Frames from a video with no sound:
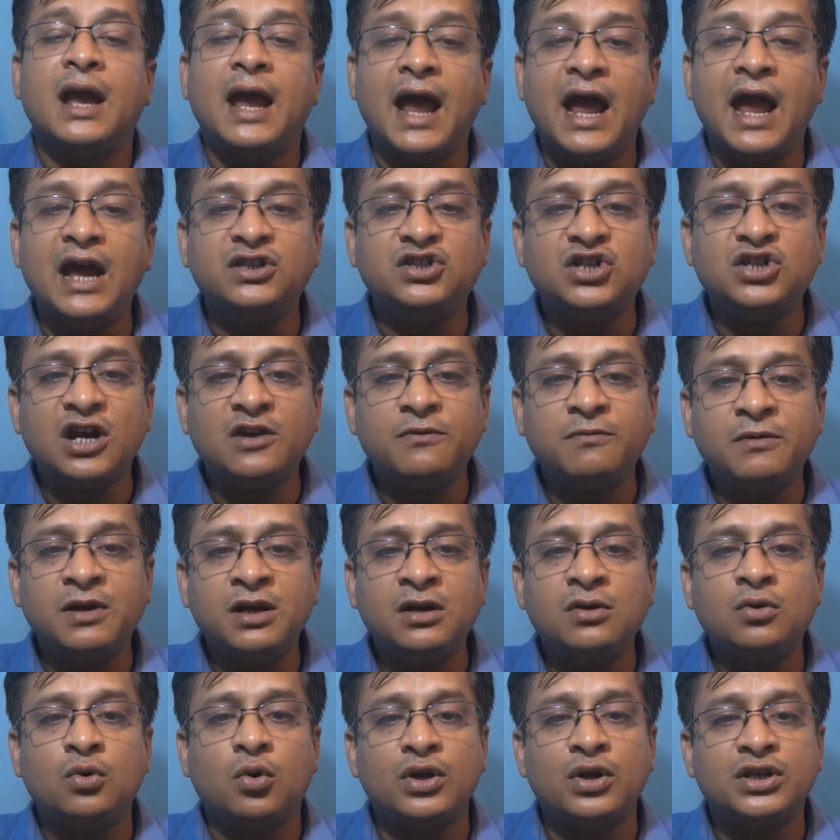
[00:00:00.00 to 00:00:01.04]

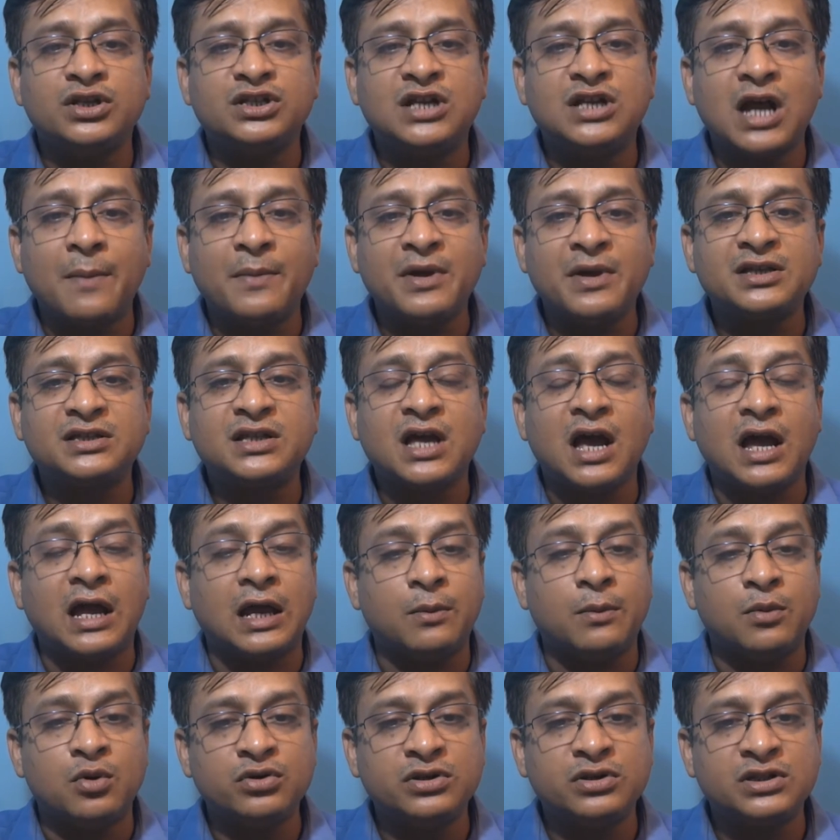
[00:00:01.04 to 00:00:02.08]
HIV, which damages the
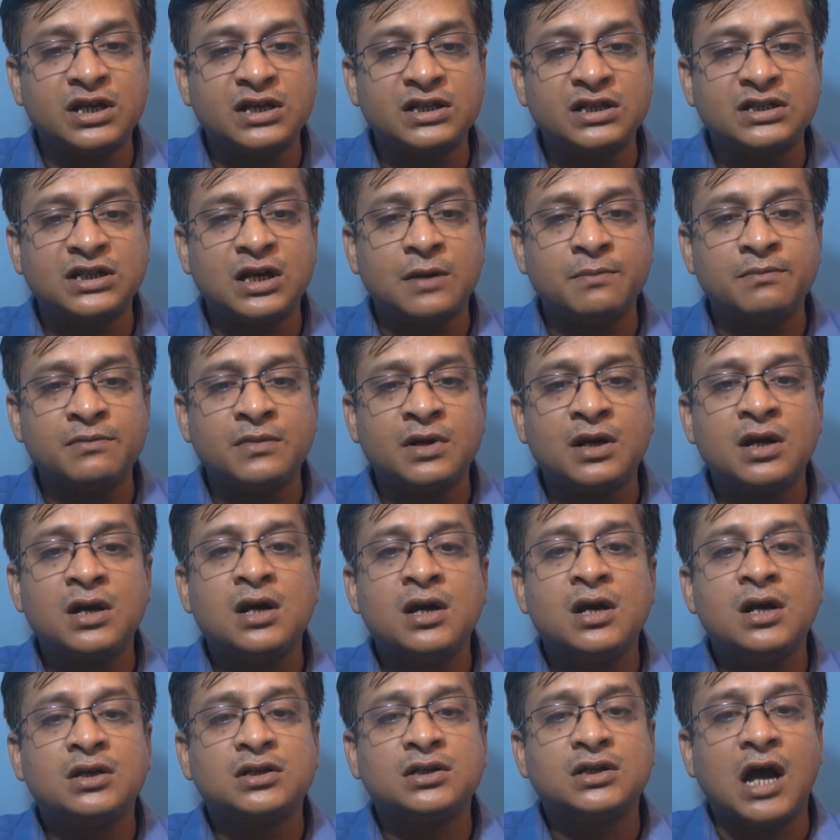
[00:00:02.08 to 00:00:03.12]
immune system,
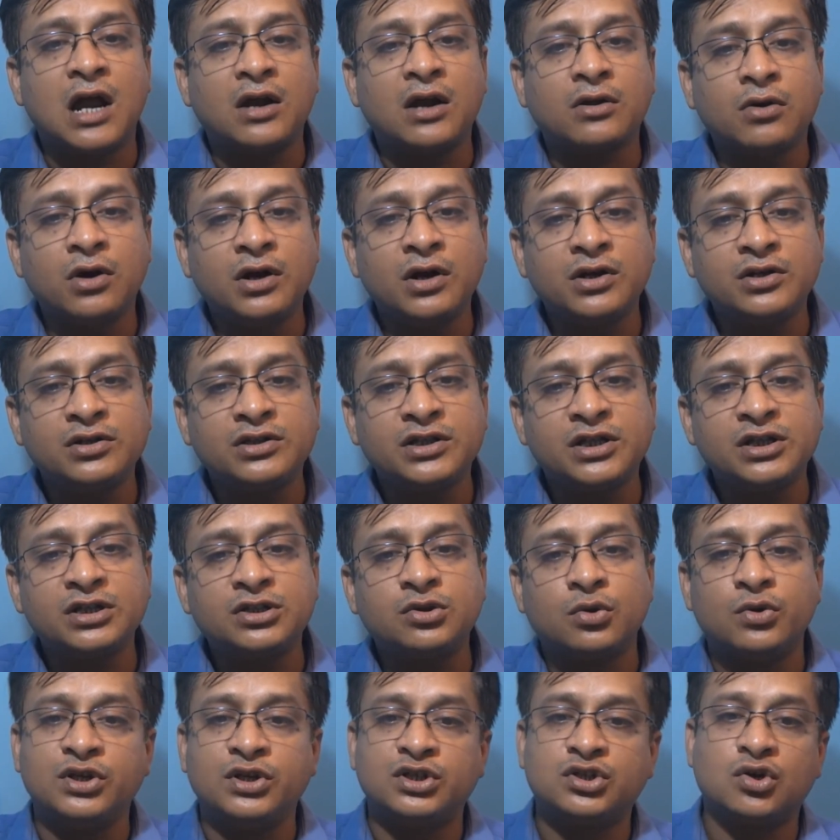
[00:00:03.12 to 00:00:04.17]

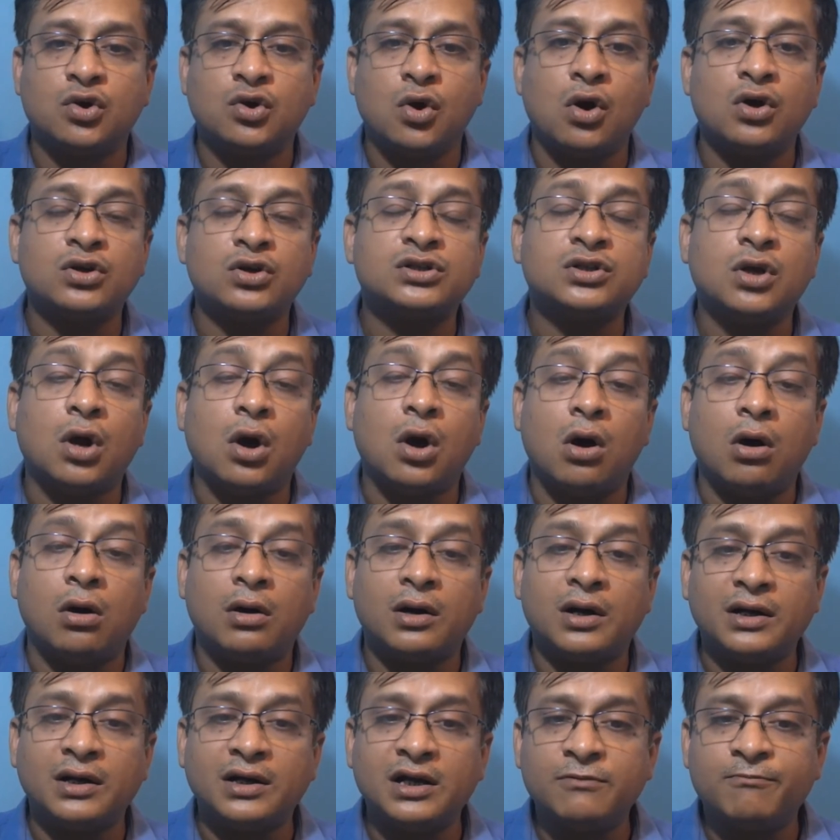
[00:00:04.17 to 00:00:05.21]
sarcoidosis, which causes
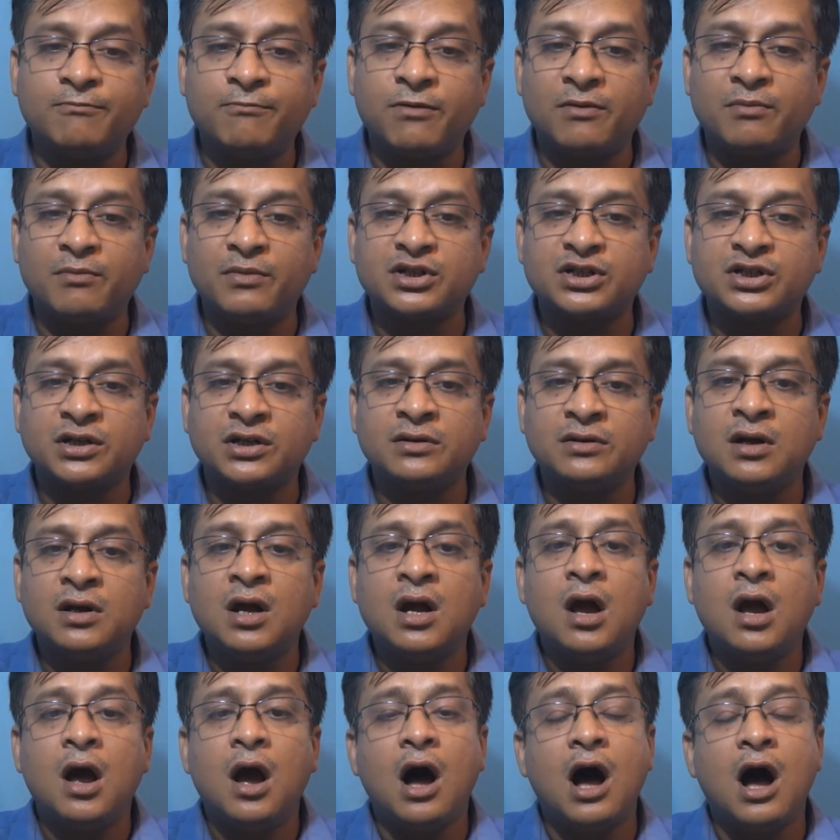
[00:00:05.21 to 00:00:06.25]
organ inflammation,
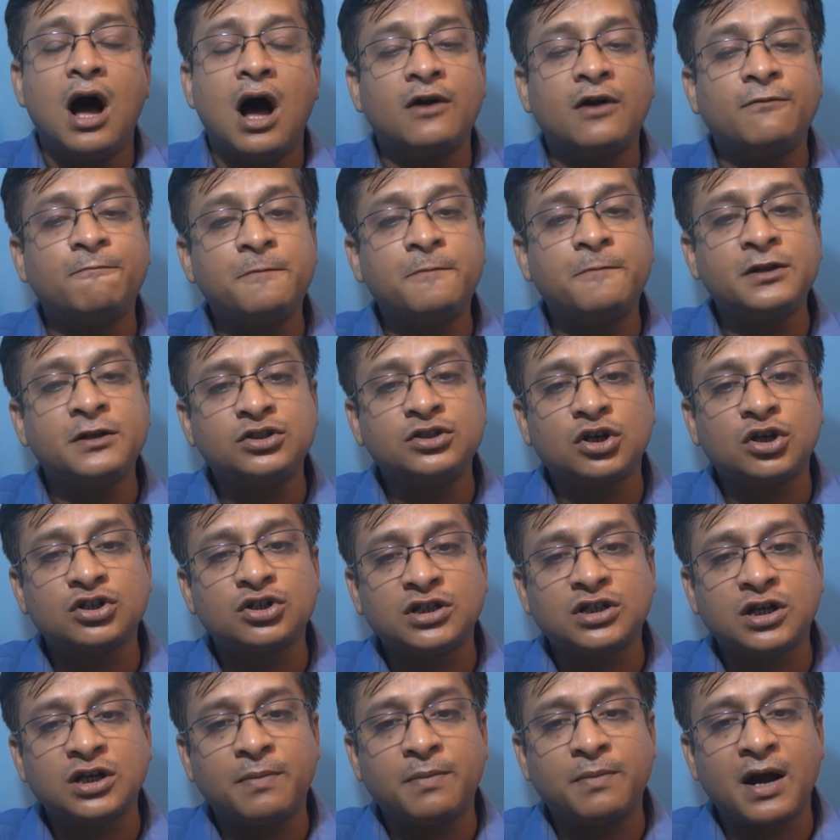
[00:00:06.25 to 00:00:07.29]
herpes
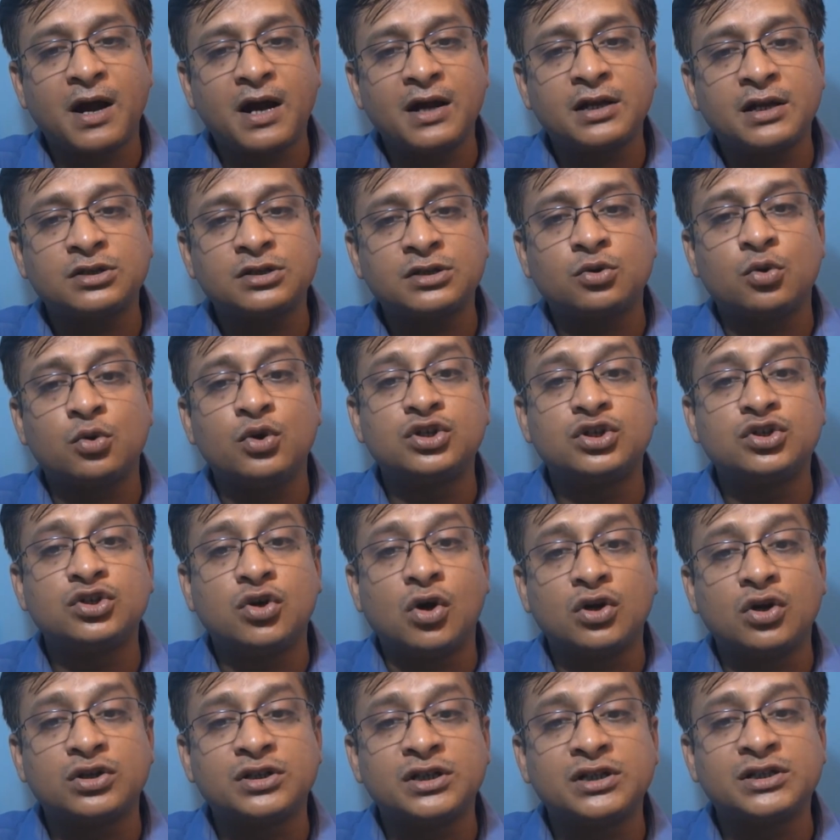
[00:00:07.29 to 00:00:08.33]
zoster virus, which
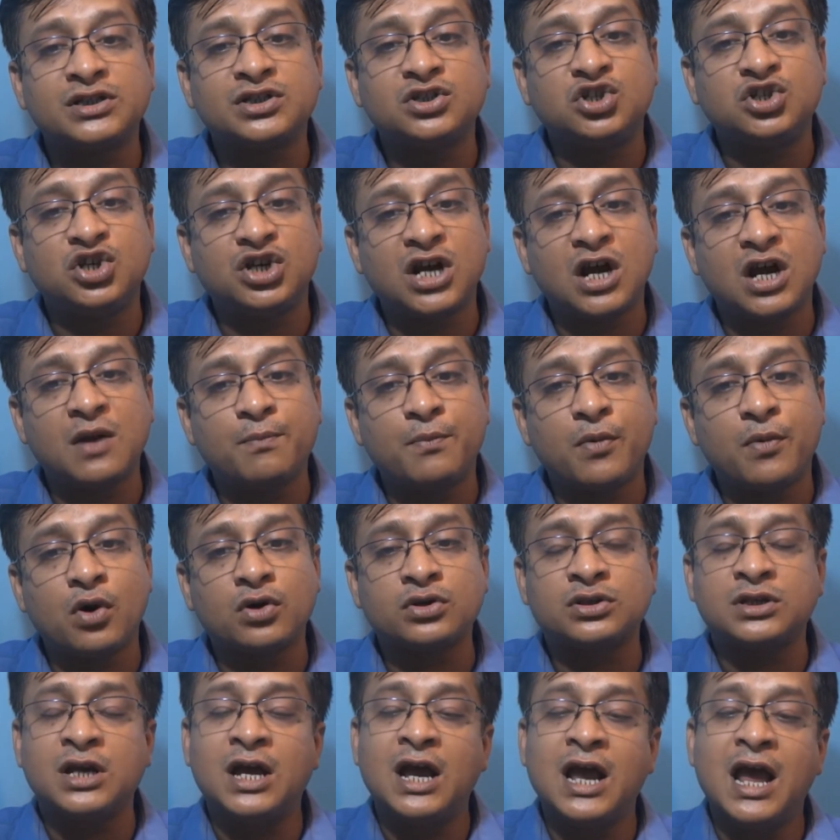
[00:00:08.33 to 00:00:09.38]
causes
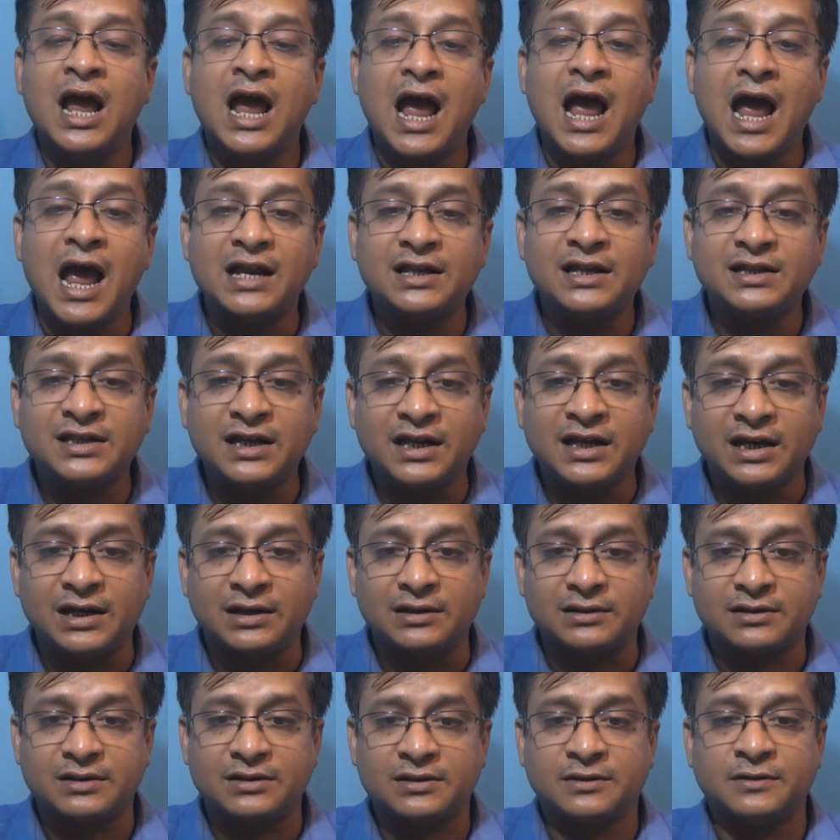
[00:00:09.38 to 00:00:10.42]
chickenpox and
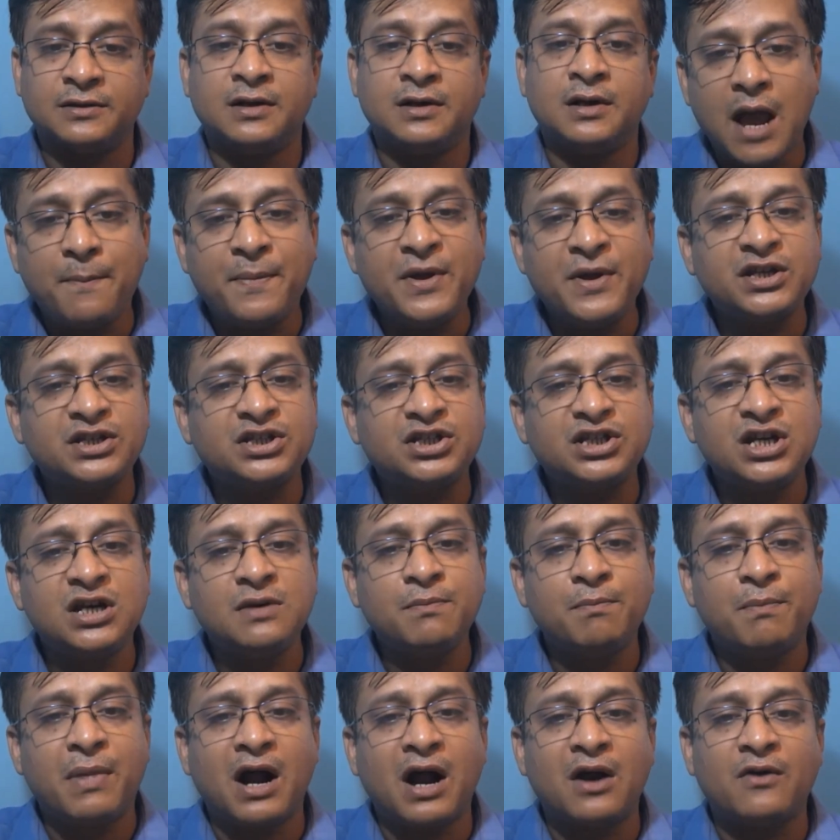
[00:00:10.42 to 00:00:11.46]
shingles,
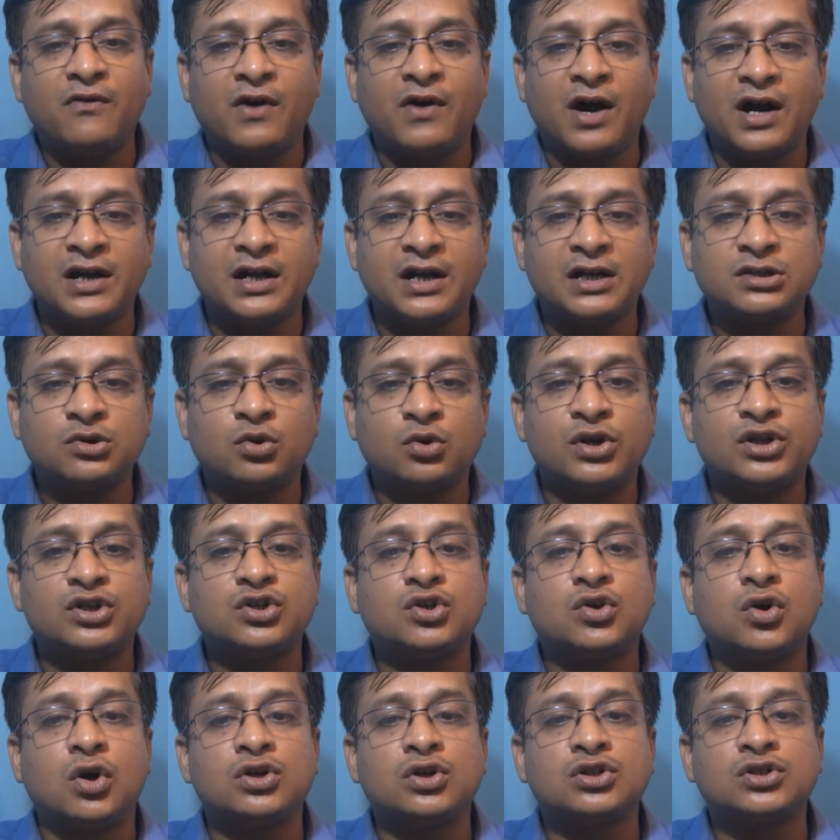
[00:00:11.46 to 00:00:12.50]
Epstein-Barr virus, which
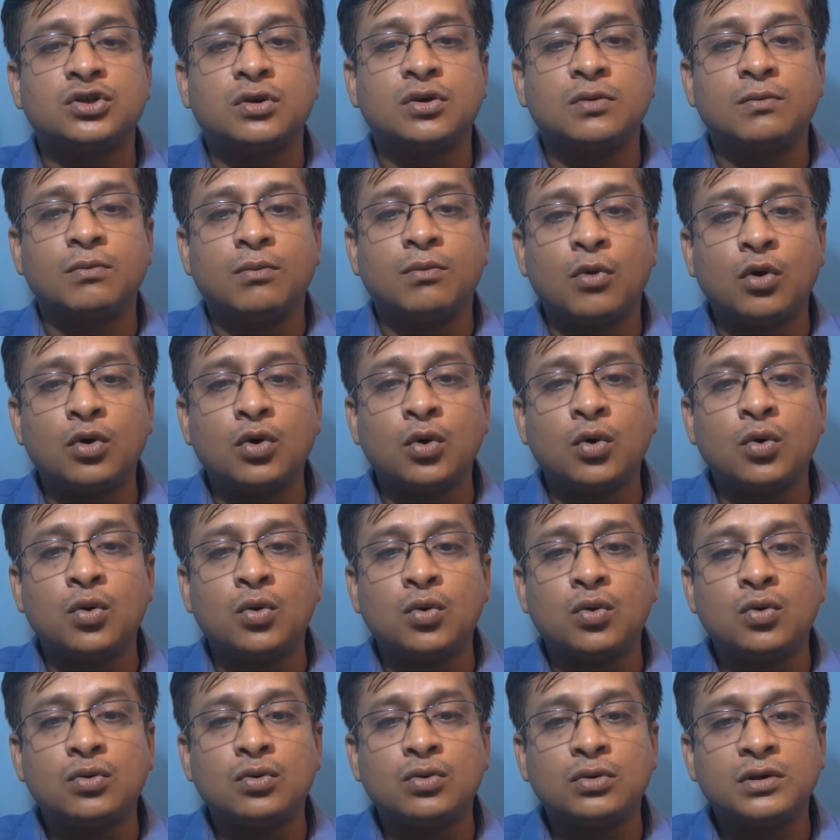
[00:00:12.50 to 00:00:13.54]
causes
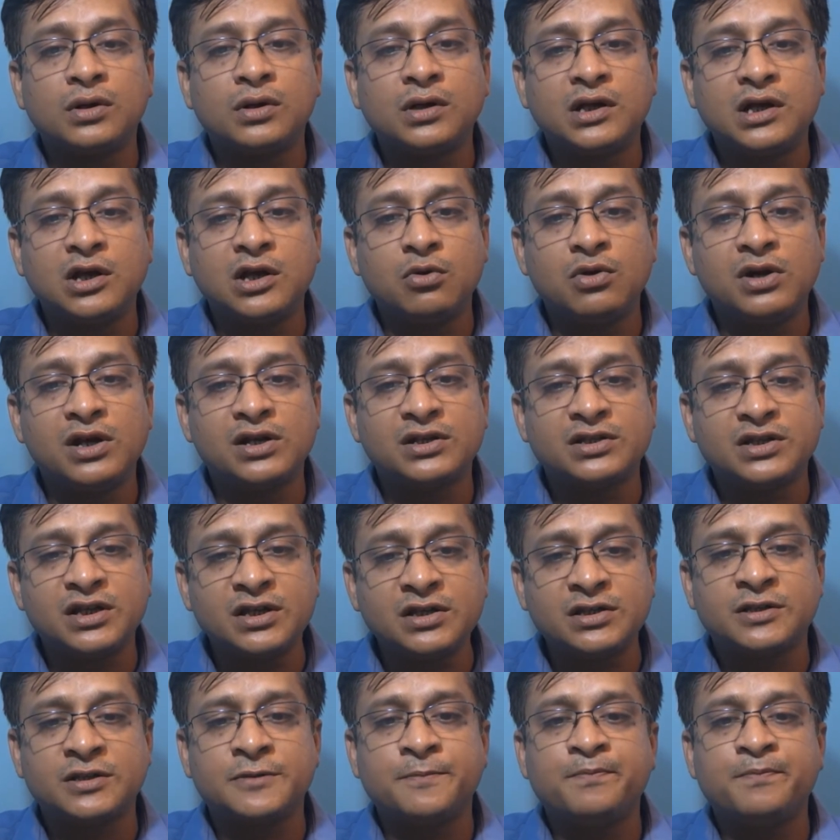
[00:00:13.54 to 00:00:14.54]
mononucleosis,